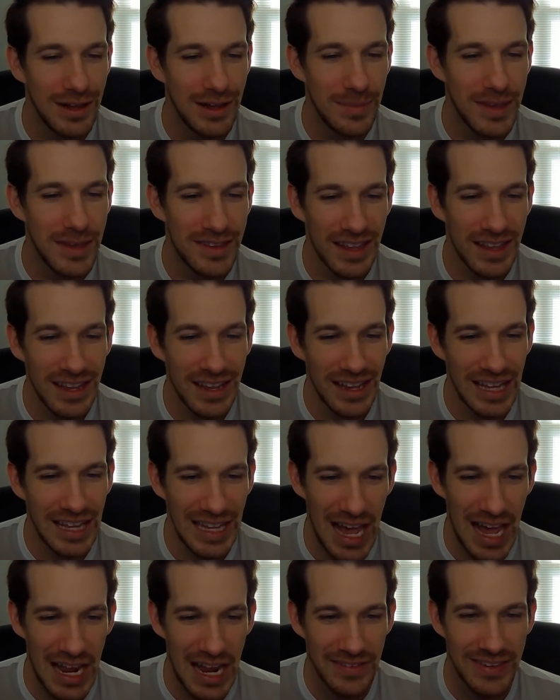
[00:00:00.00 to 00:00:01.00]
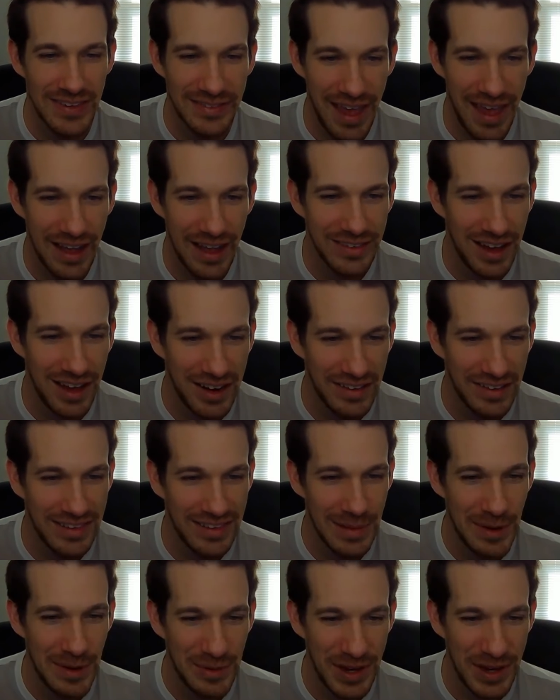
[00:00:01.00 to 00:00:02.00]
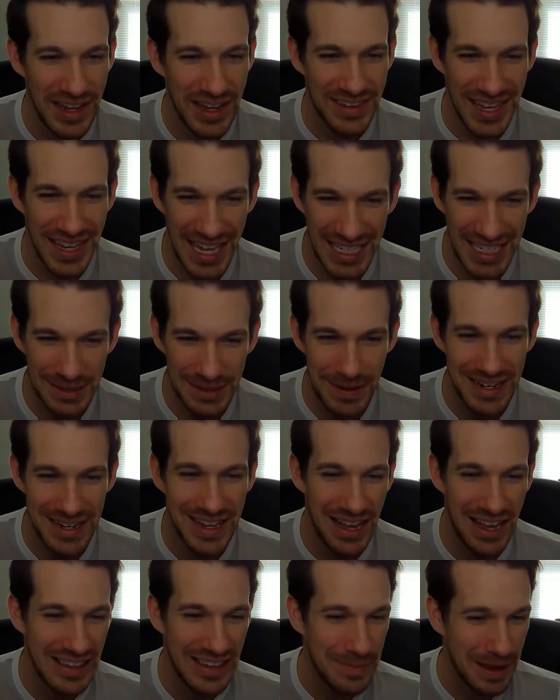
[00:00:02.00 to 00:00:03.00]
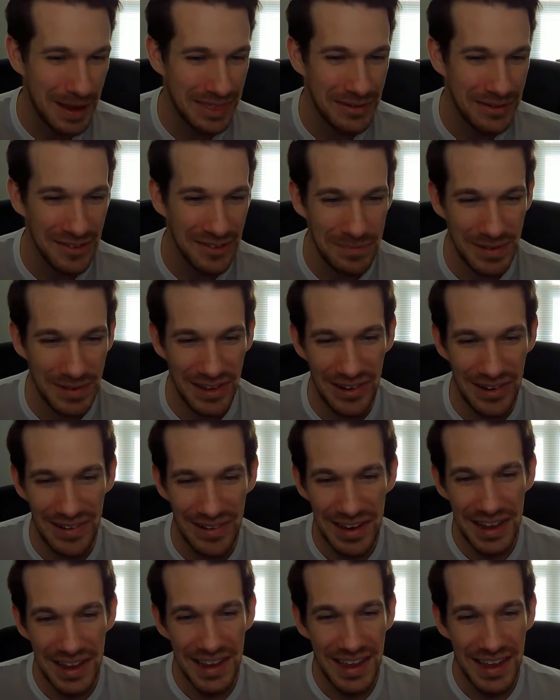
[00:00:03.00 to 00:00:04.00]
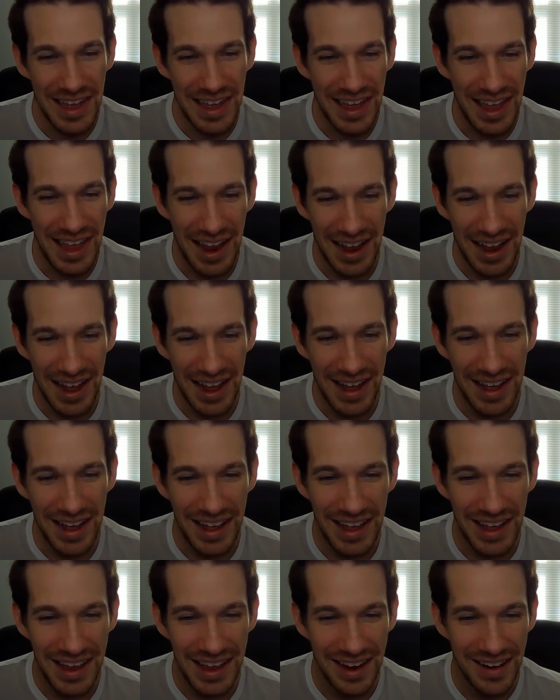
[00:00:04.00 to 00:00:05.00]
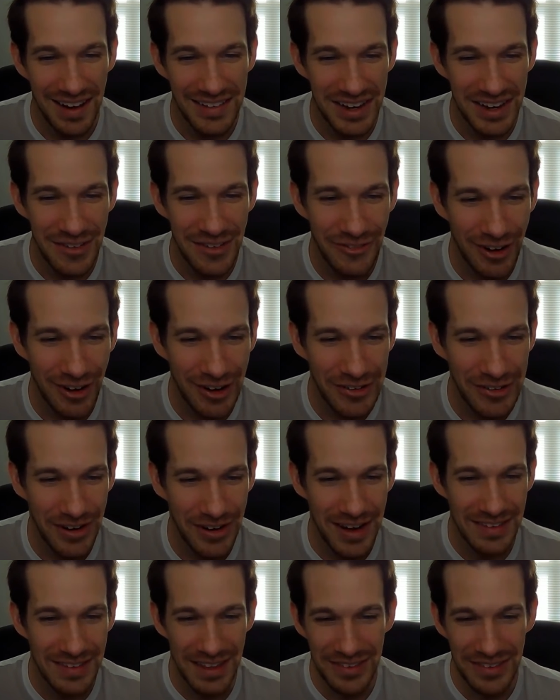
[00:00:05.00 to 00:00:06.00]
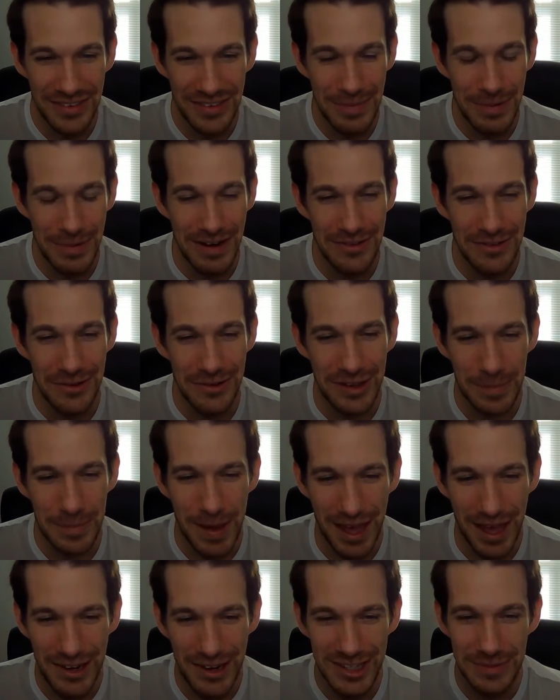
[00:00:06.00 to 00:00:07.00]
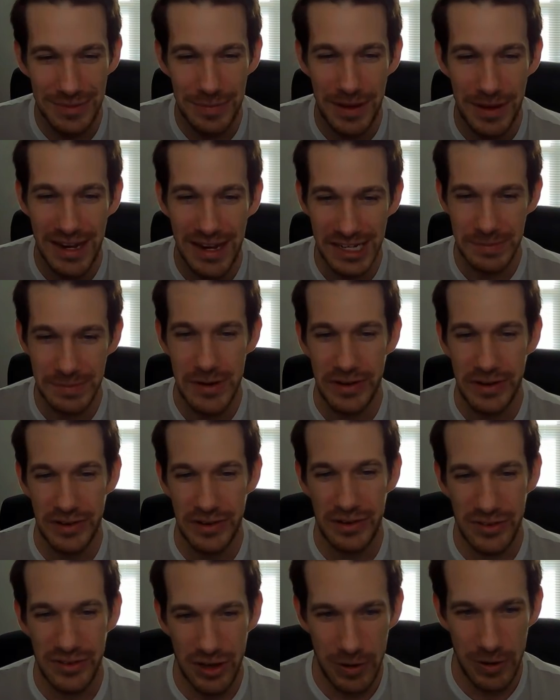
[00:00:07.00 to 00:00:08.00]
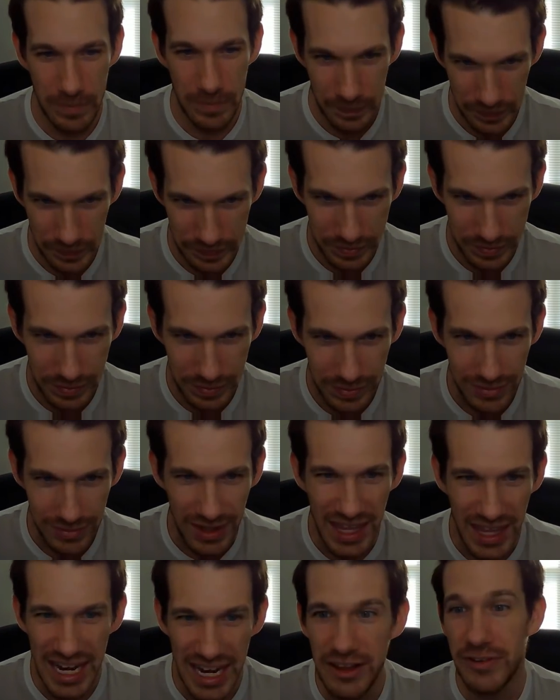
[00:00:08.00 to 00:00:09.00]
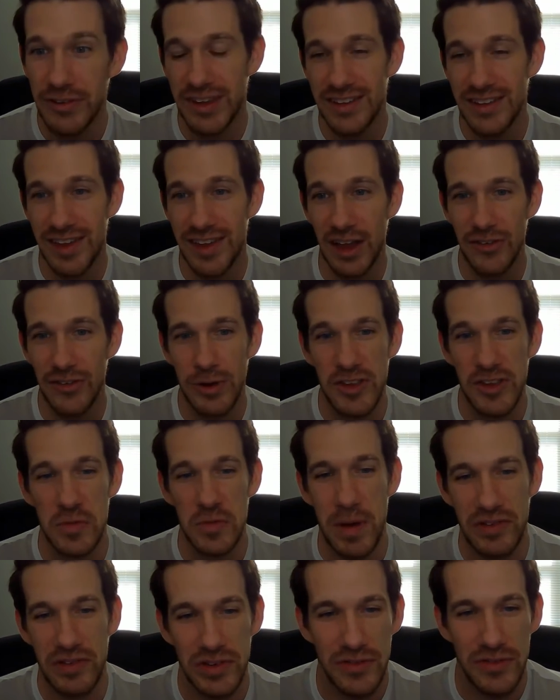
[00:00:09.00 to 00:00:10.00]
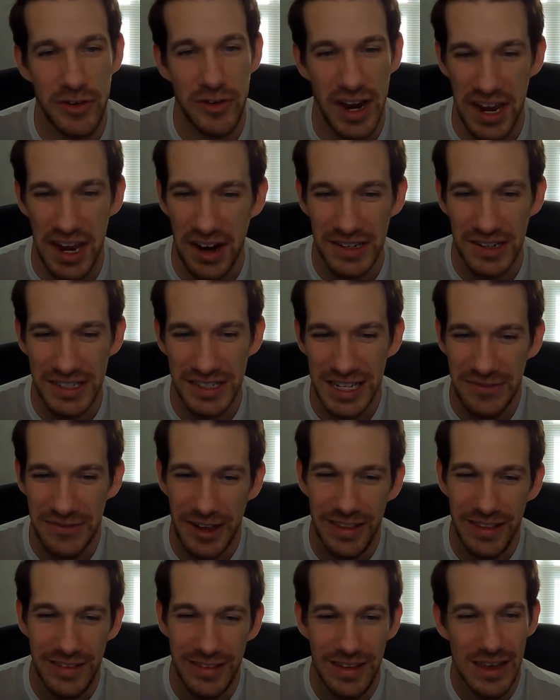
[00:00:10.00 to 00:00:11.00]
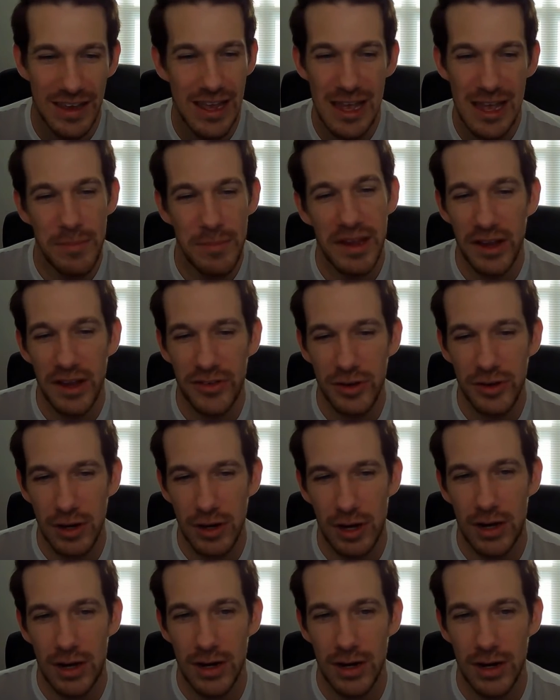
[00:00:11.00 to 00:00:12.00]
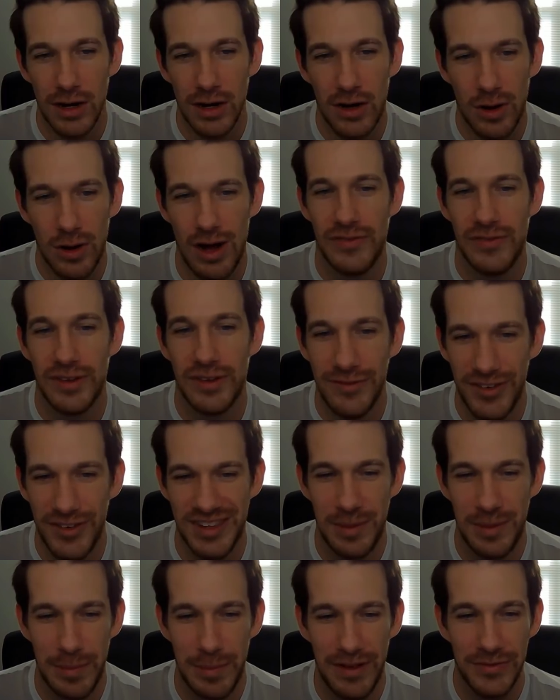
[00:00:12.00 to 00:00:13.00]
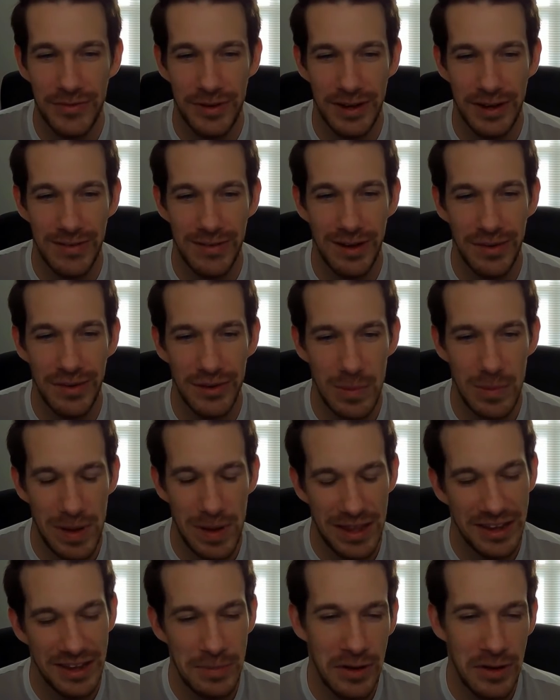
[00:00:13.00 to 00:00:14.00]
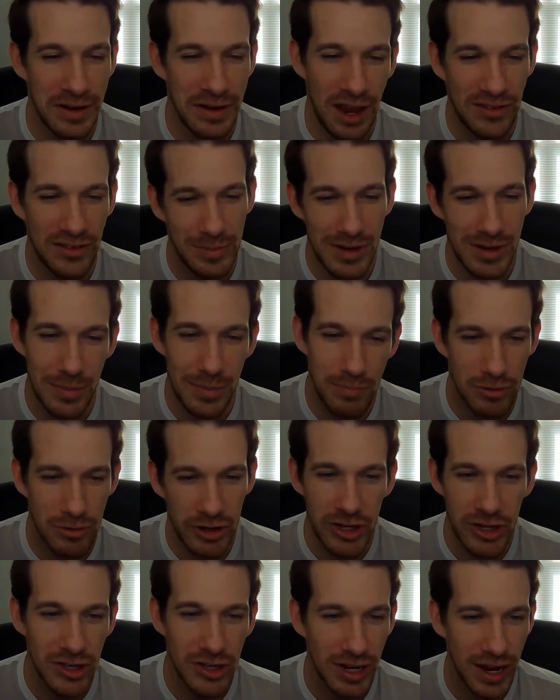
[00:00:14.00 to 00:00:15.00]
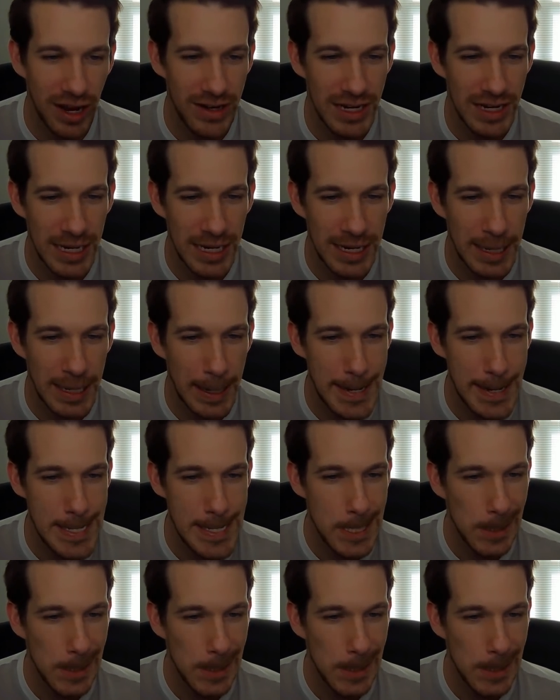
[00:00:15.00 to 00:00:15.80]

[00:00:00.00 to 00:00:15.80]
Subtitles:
He's getting a lot of stats, honestly, between attack speed, catch, spendthrift bow, ARD far trace. That's super interesting. Panic Smoke is also an interesting tech choice, especially for AR defense, because there are often visible buffs running around. So Panic Smoke can actually be a pretty good idea here.